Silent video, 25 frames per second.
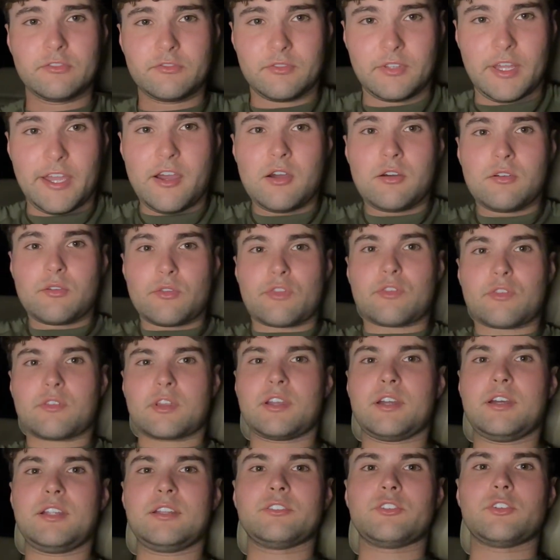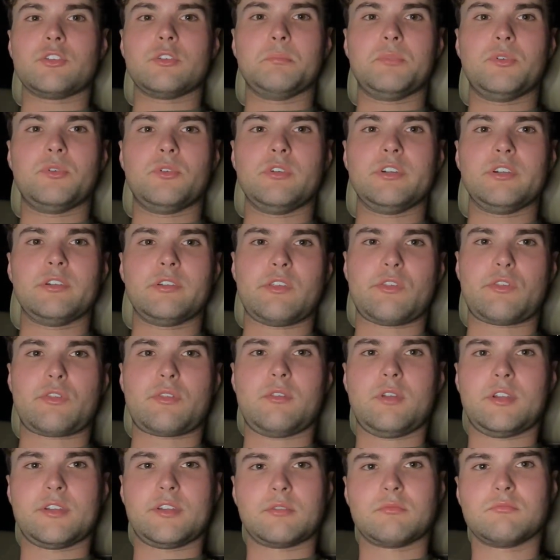Now it's gotten to the point it's
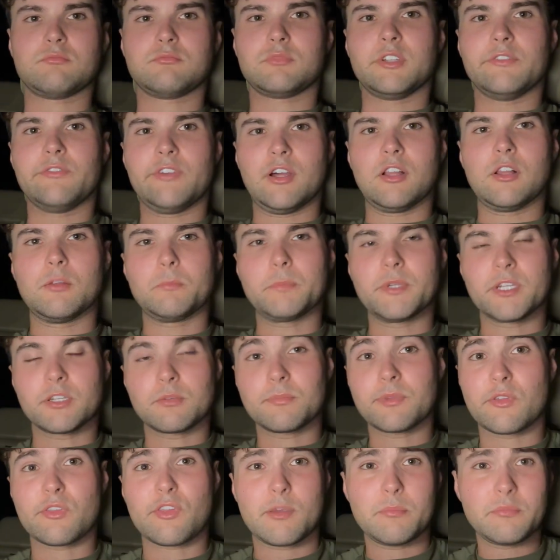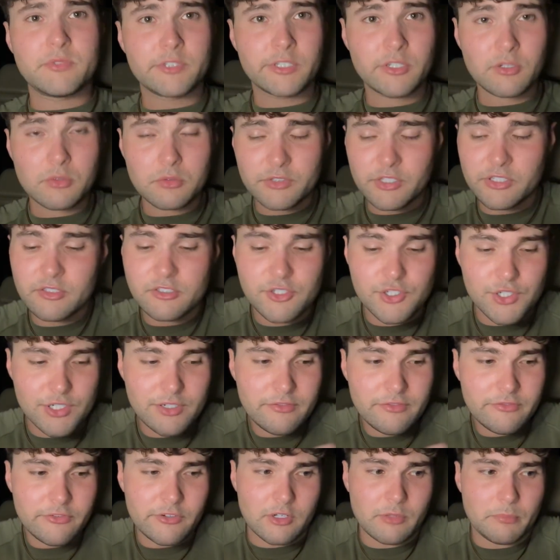like developing because I've been going to the
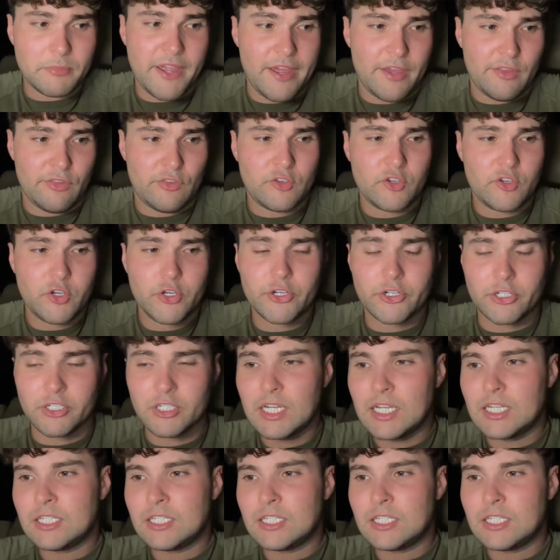gym for the past year.